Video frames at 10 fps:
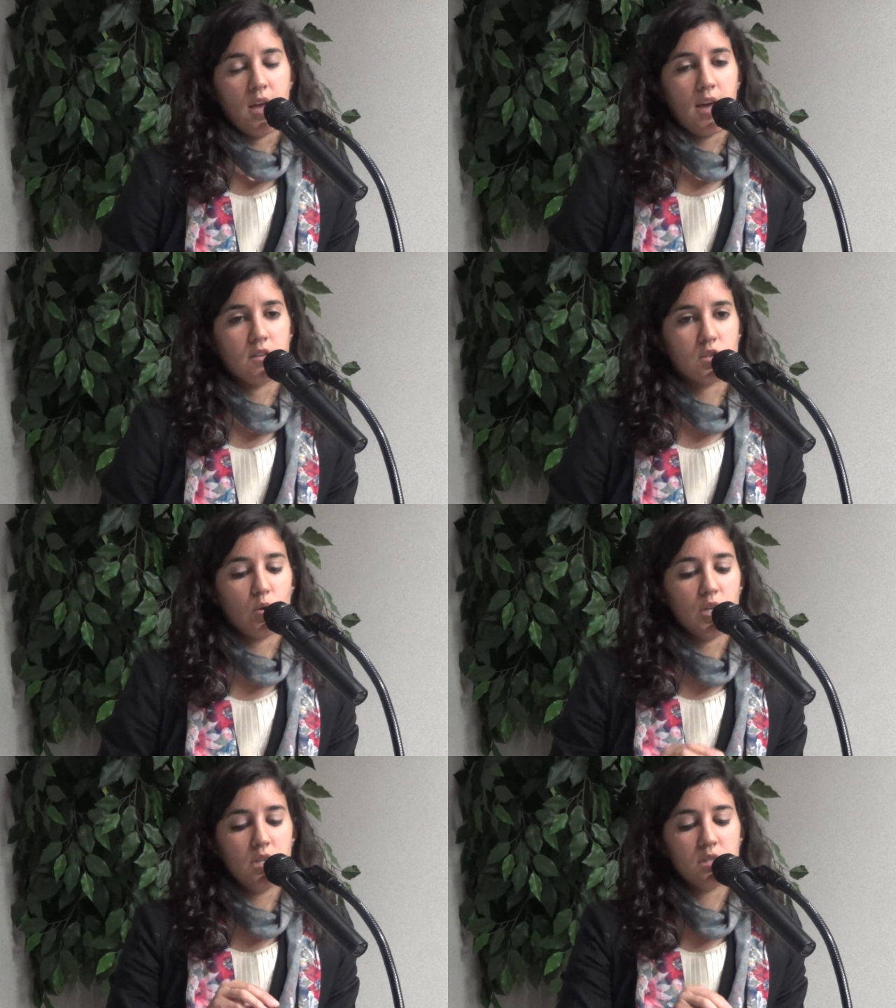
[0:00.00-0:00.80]
And
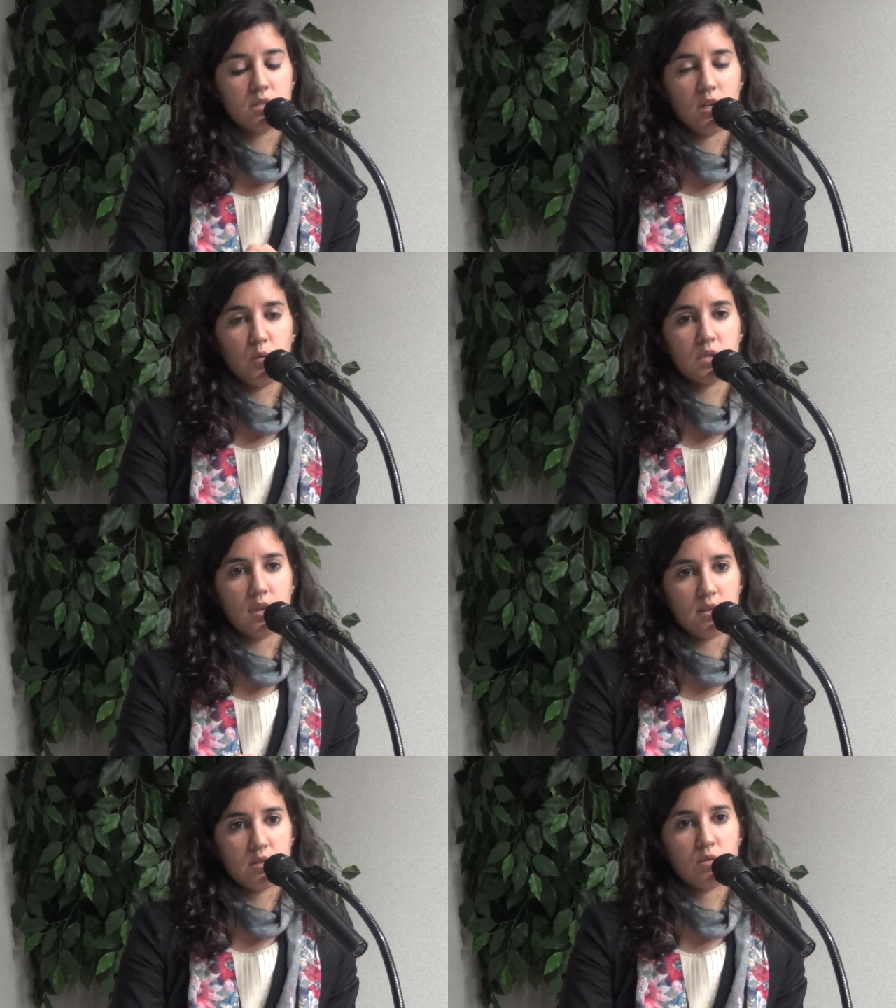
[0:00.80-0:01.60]
so each state was
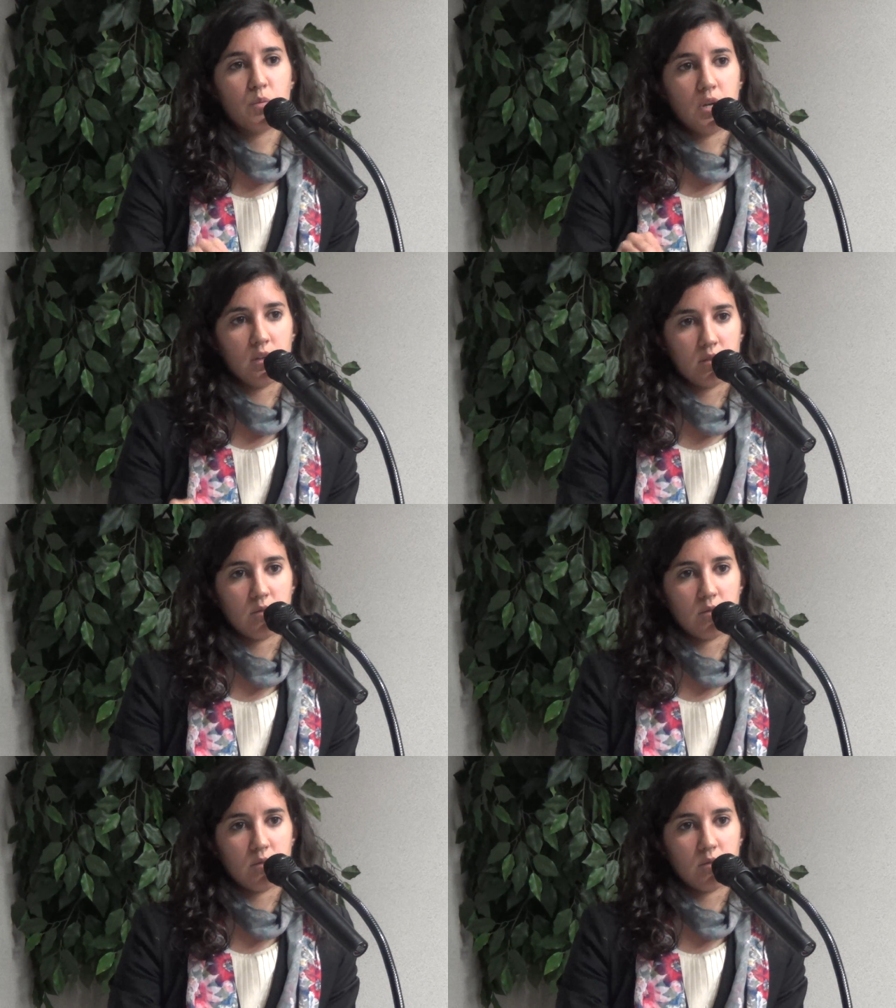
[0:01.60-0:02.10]
asked to bring,